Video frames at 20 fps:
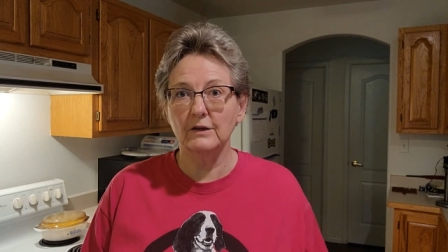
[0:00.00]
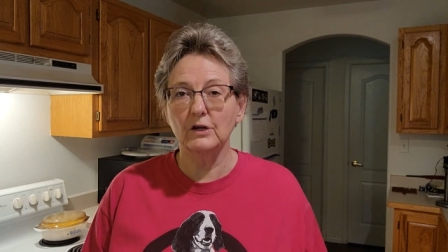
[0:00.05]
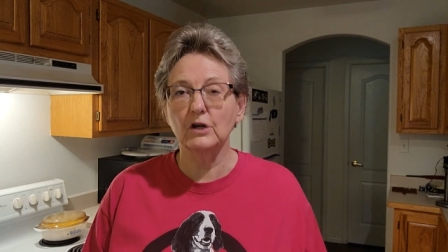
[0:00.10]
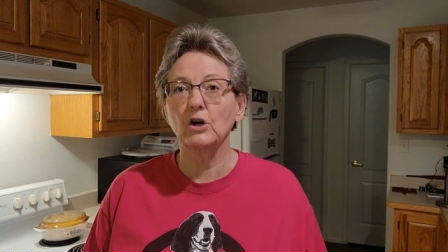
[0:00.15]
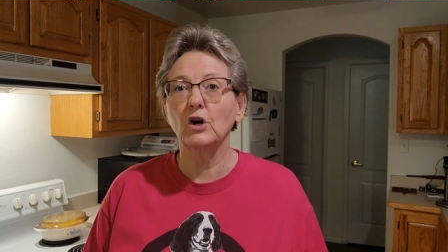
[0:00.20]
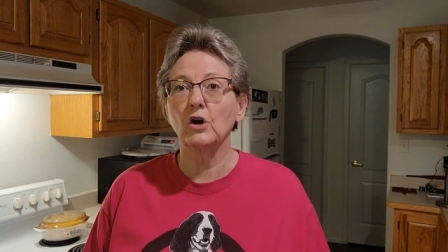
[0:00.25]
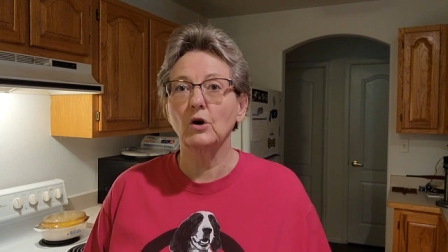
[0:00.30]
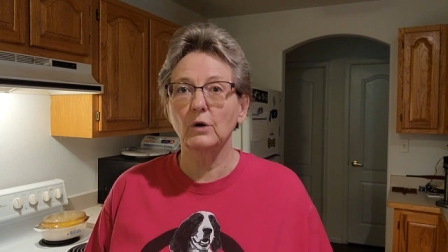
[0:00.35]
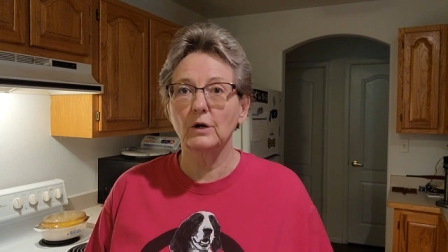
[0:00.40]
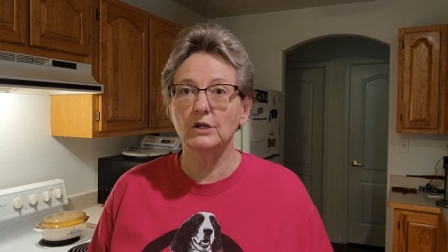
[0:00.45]
the
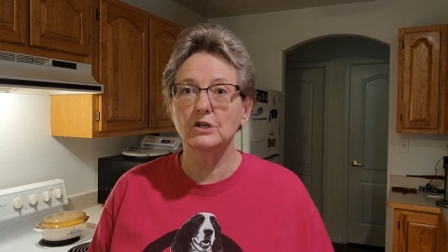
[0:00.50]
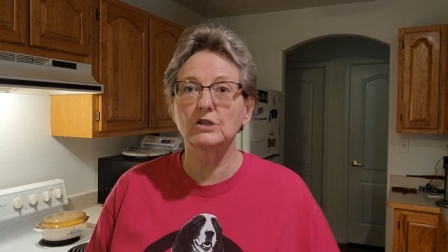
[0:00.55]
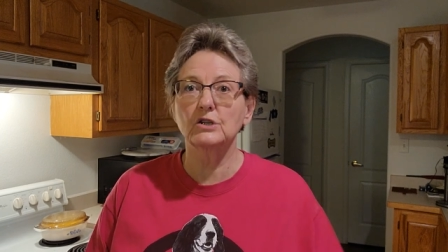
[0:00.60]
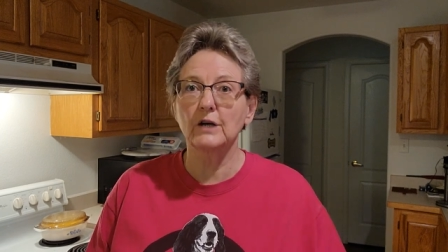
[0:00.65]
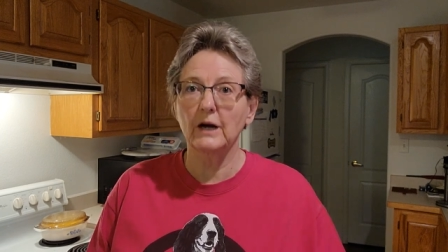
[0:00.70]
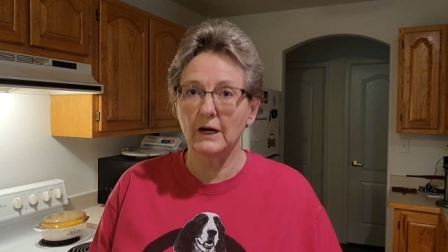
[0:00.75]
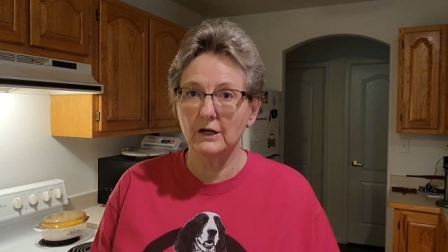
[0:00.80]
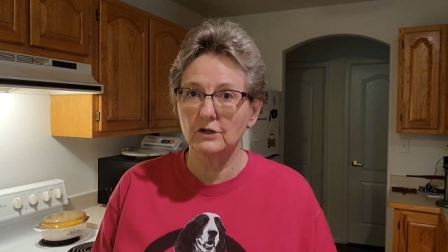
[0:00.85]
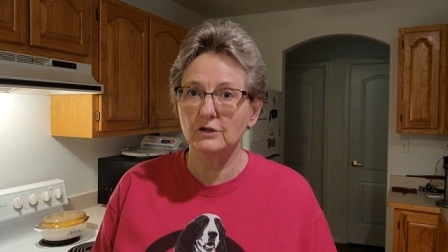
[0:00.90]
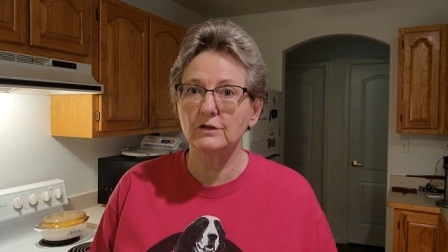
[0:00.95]
courage to
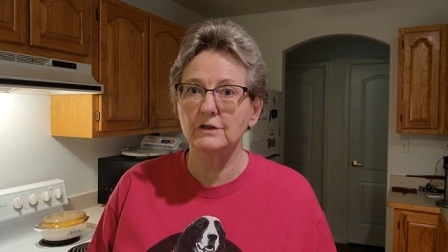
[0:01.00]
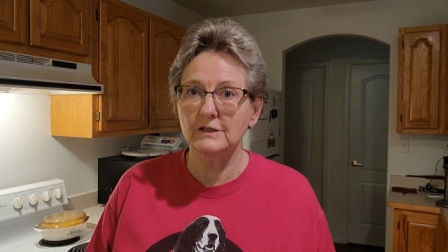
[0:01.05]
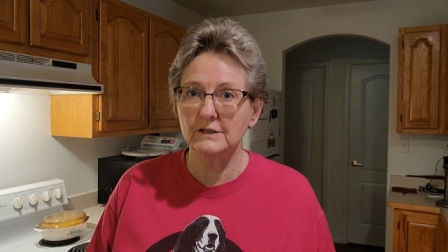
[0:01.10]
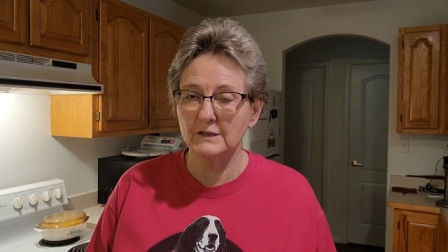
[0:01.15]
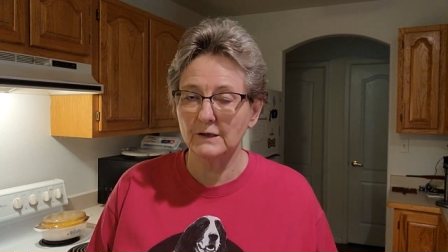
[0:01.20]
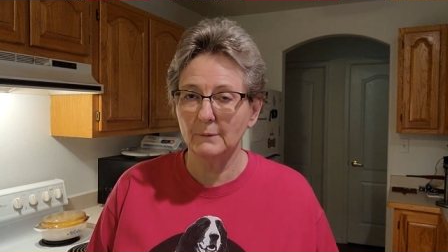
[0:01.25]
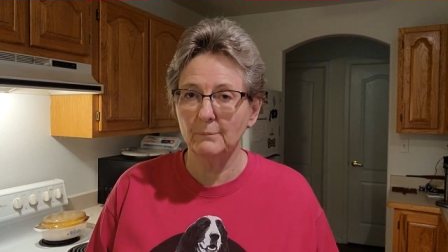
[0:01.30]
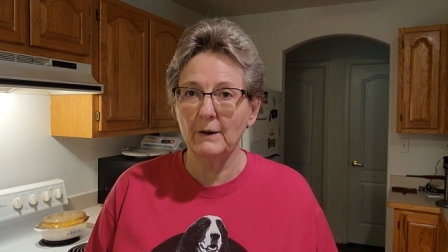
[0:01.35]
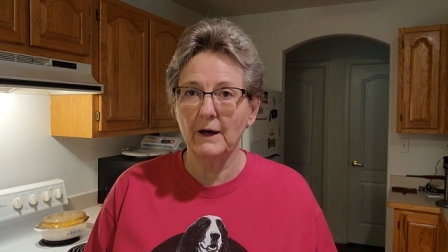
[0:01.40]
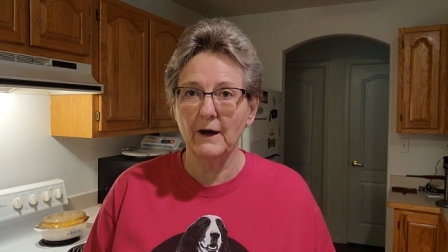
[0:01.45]
actually
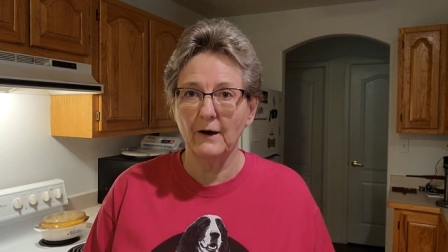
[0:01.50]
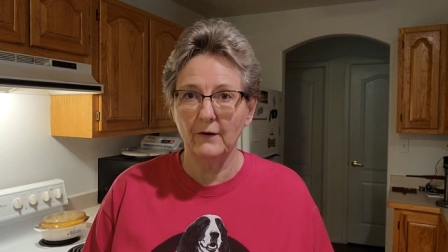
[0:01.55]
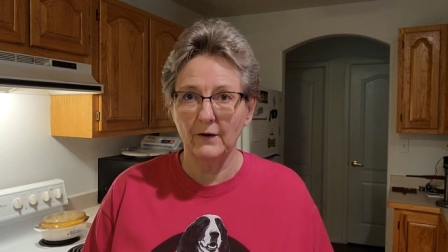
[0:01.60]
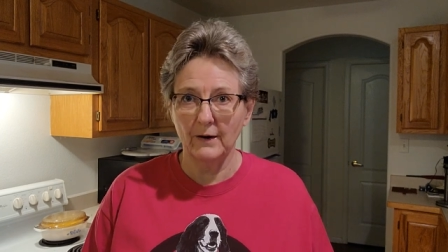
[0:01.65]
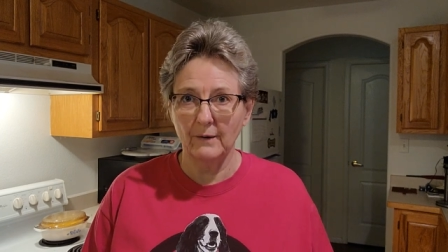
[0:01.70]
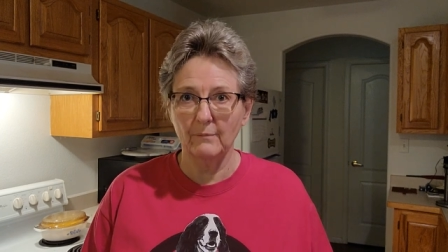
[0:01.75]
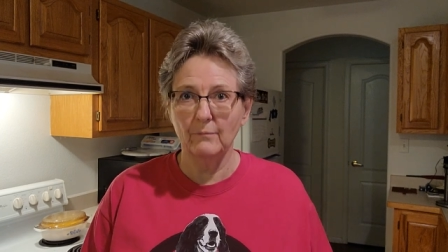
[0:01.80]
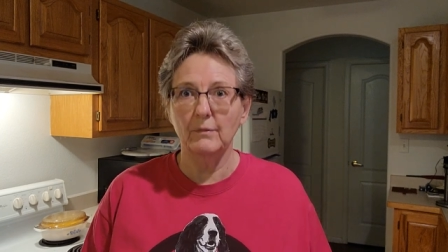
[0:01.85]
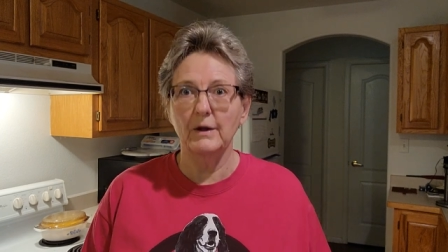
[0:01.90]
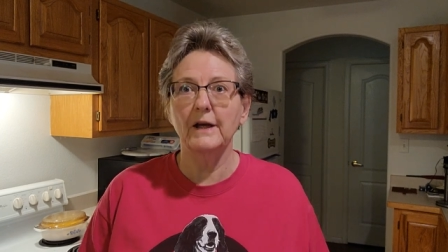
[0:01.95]
step out
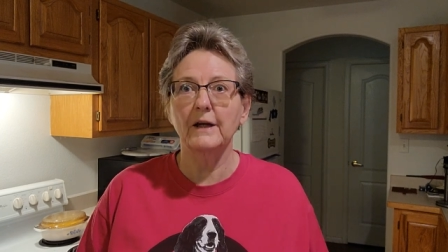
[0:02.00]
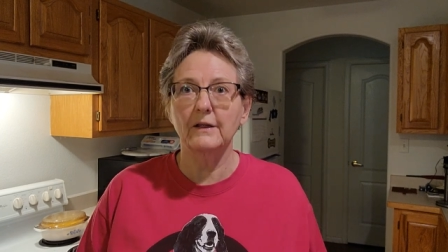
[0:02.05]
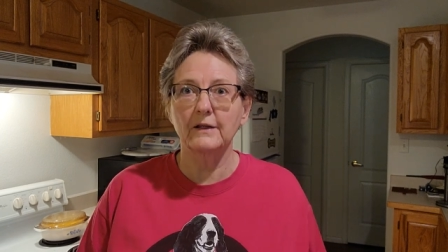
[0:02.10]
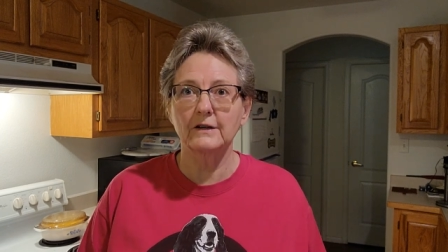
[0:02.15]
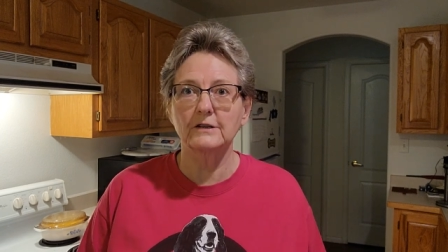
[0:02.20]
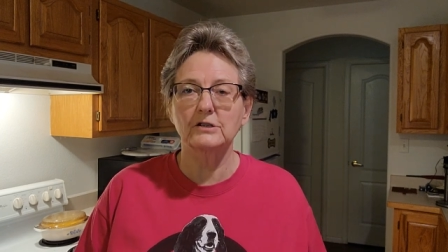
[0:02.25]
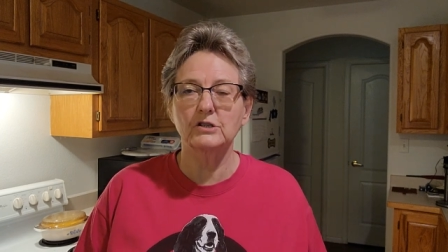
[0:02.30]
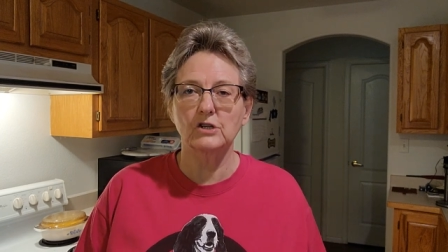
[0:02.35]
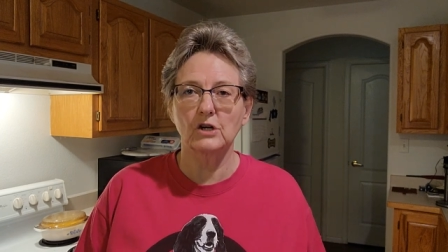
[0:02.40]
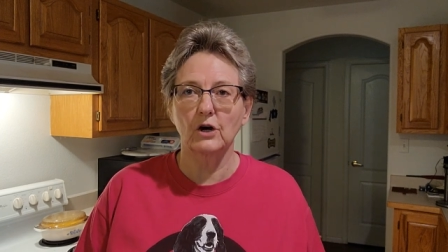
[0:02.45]
and make
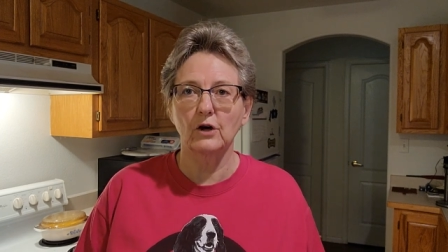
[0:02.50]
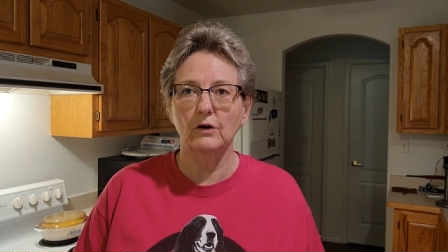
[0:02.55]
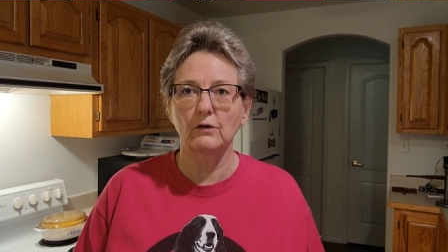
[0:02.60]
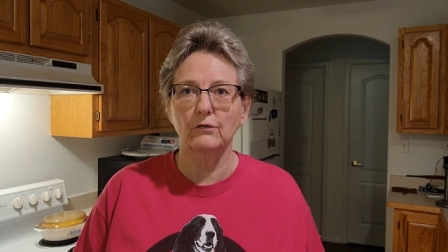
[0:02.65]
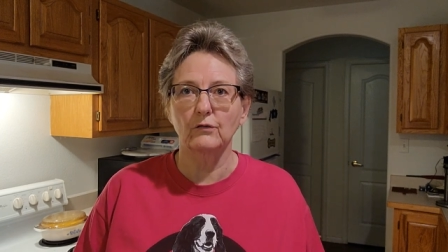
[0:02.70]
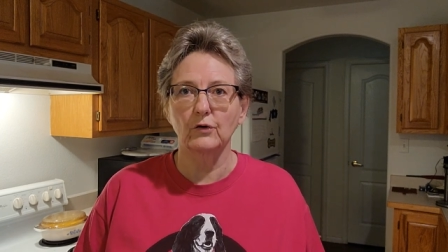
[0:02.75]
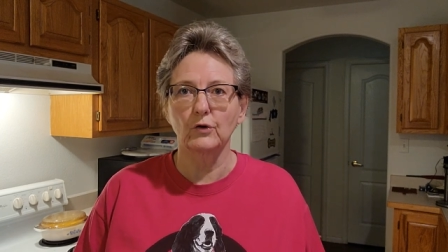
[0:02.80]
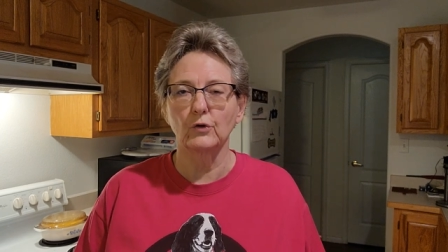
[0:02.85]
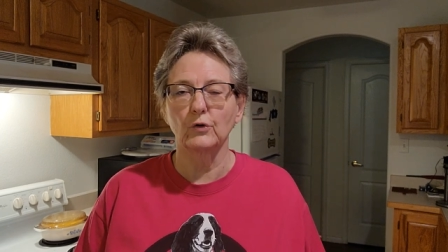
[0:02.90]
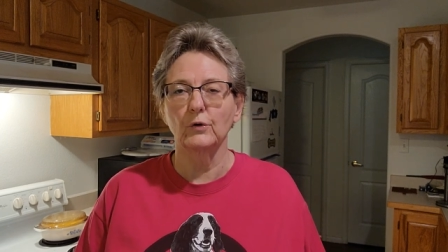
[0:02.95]
this dog
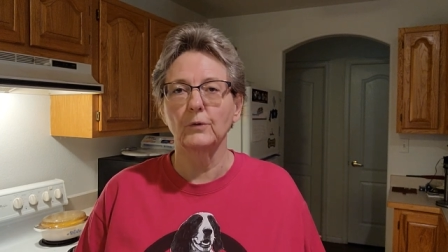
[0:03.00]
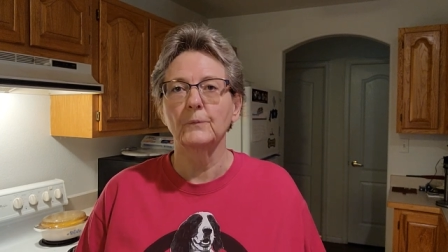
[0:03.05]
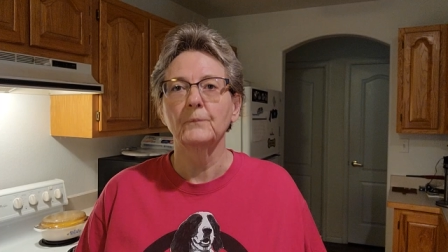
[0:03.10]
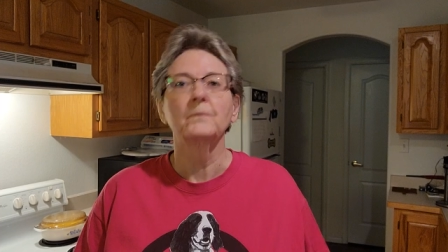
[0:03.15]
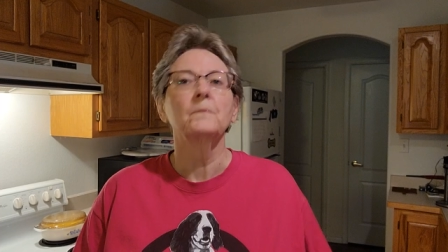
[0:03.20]
food.